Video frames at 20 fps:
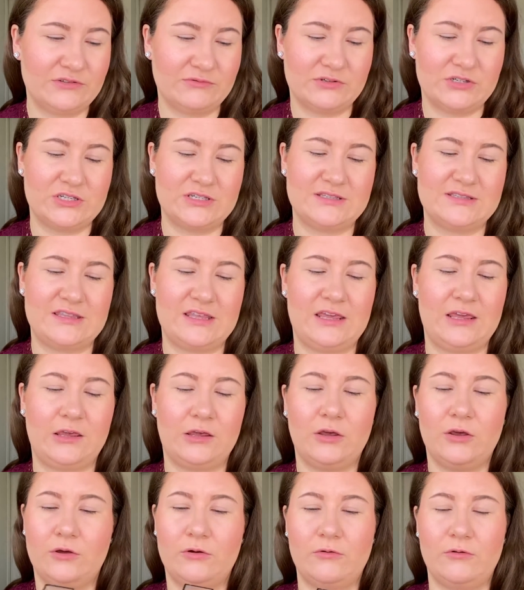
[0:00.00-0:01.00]
which is the
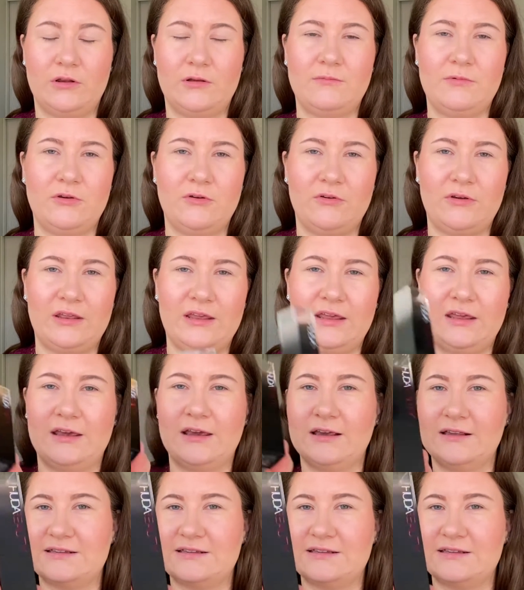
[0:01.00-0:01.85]
Huda Beauty